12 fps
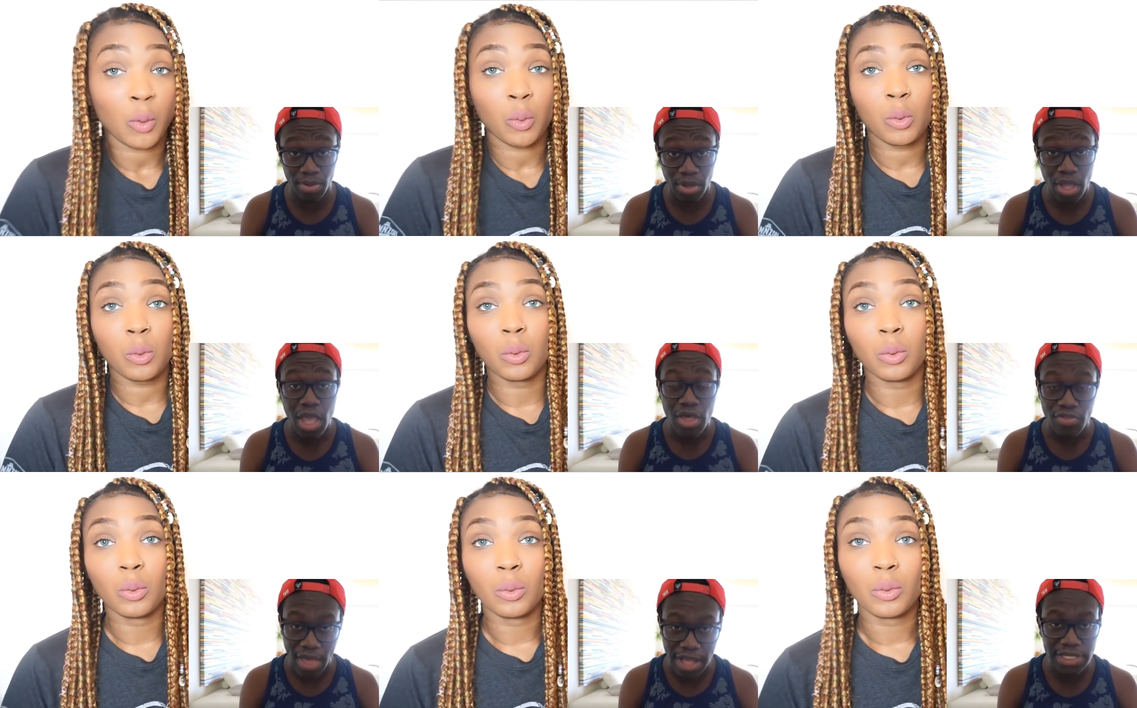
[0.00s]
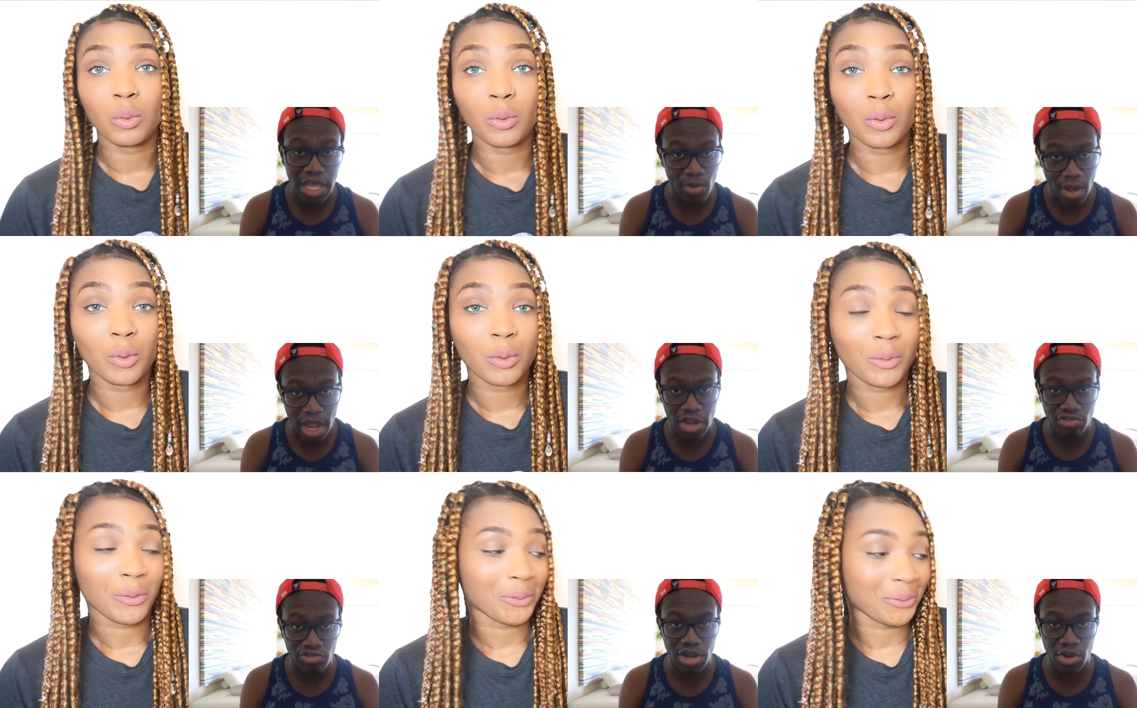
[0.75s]
Speaker 1: Oh, that's how
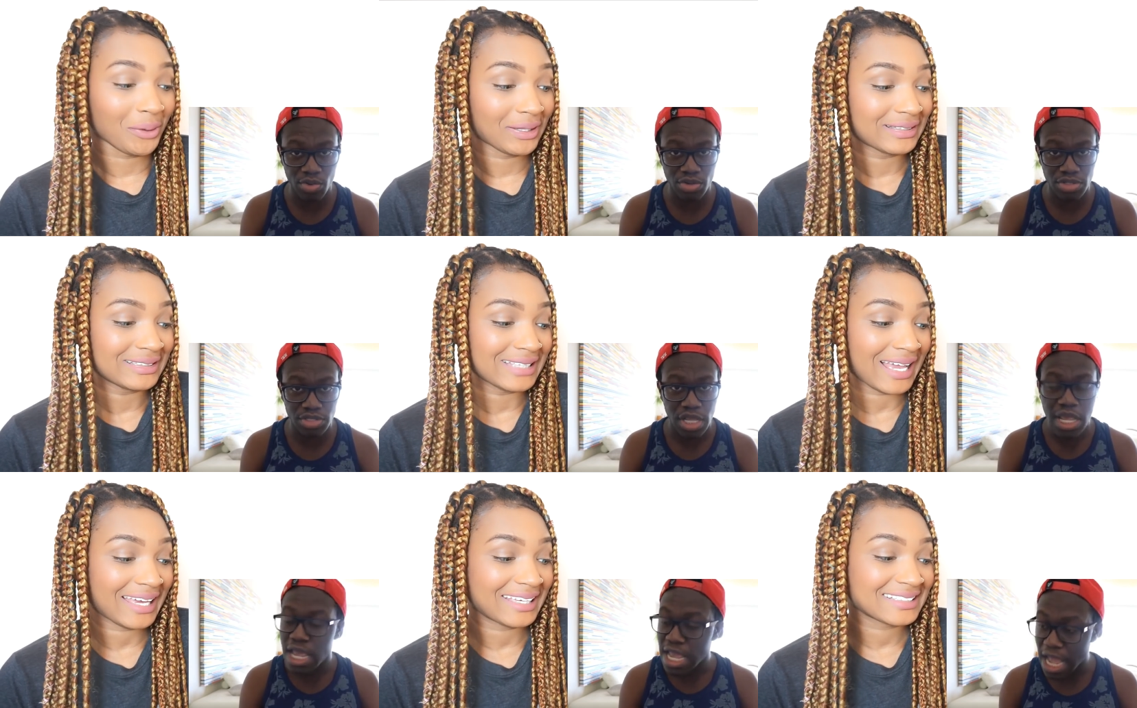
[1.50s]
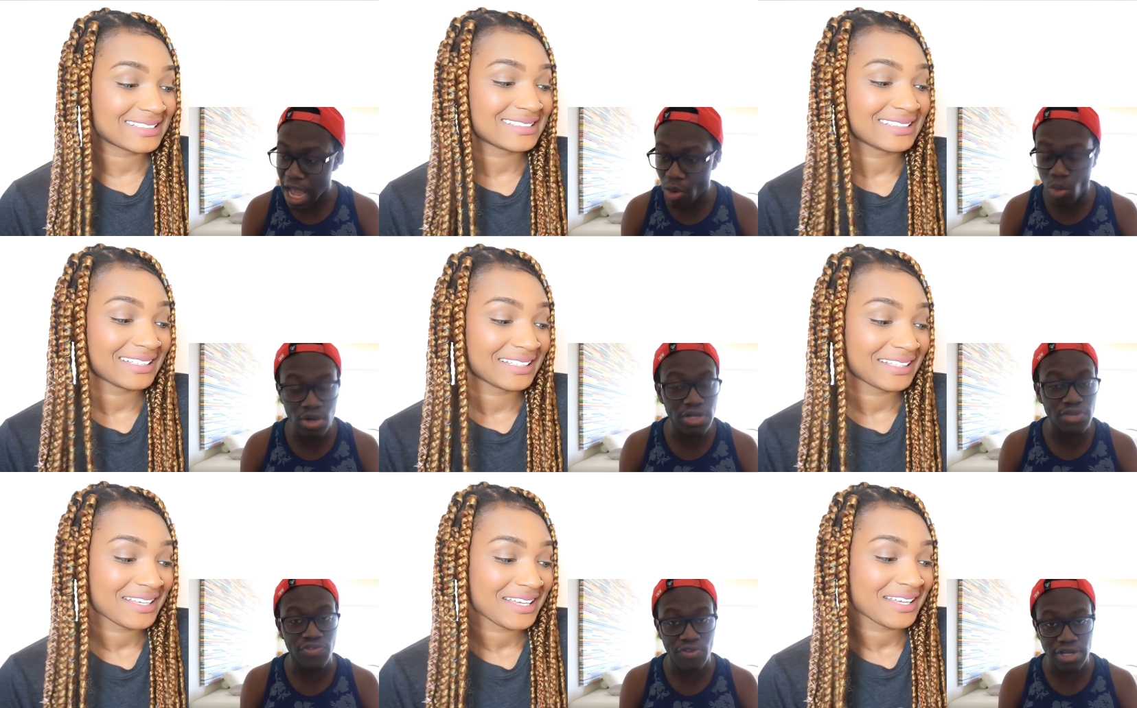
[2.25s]
angry I was. Yikes! All
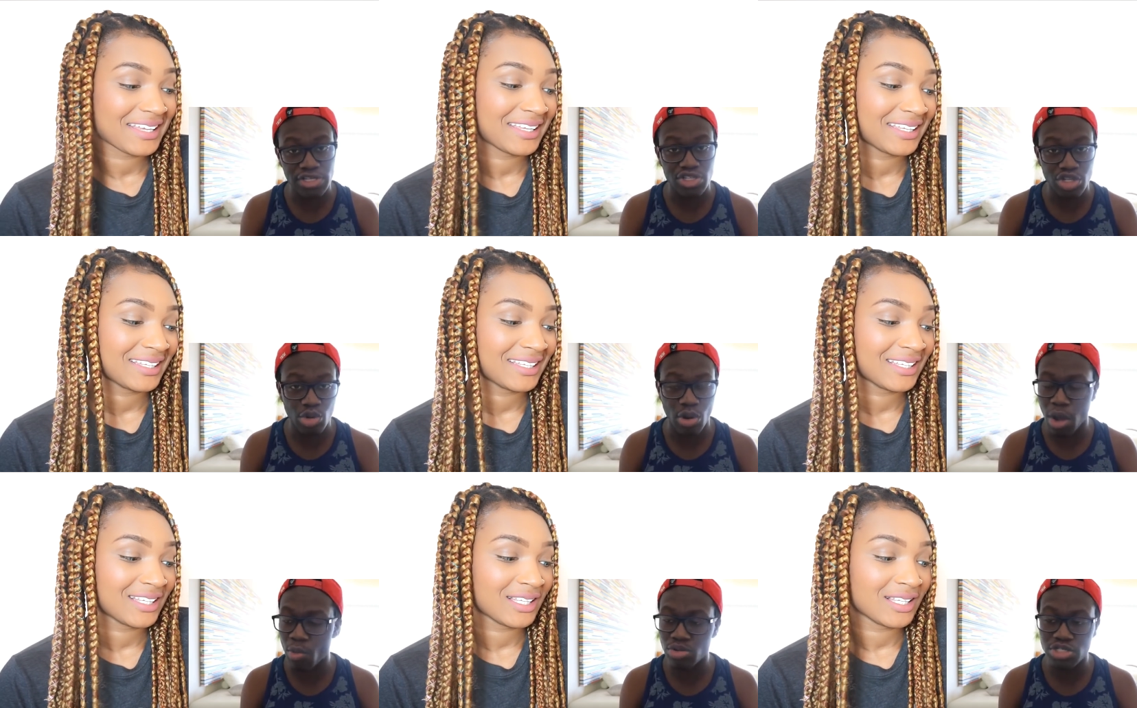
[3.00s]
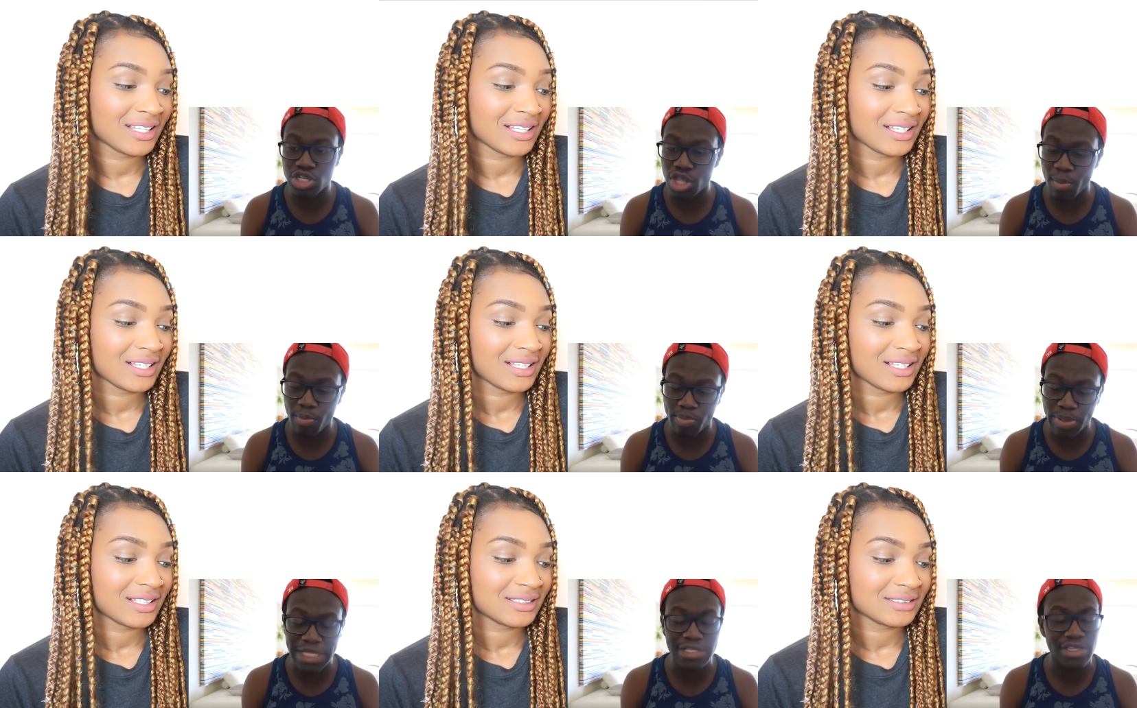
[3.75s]
his friends too. I wanted to
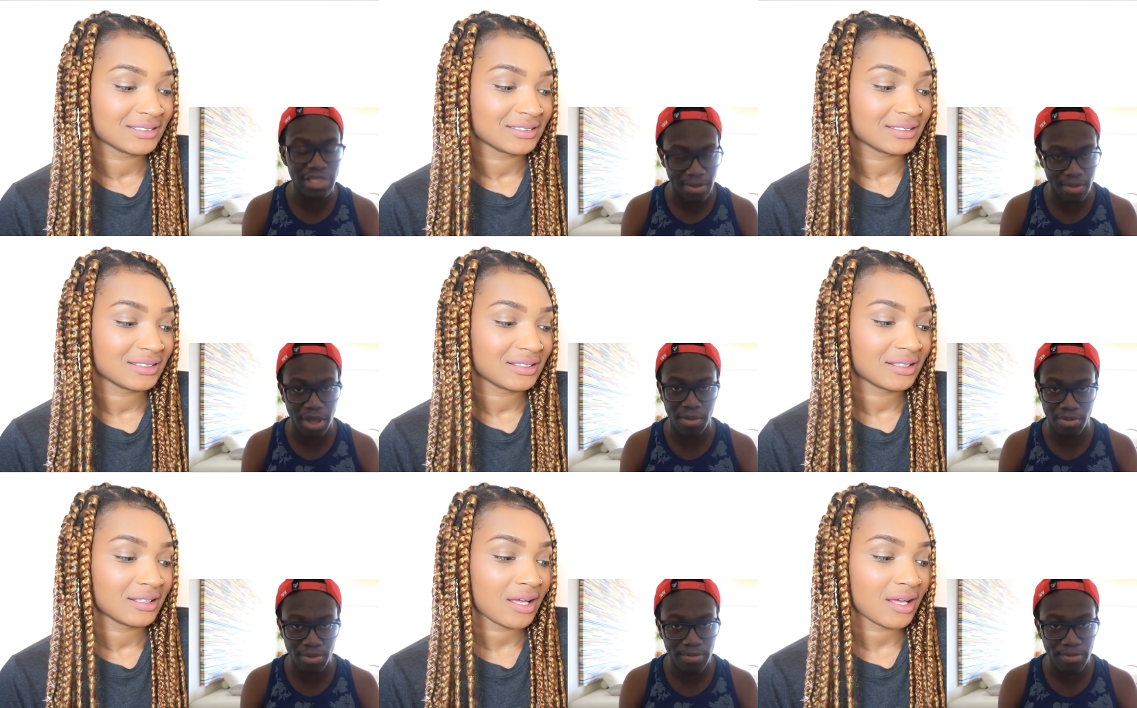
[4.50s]
beat them up.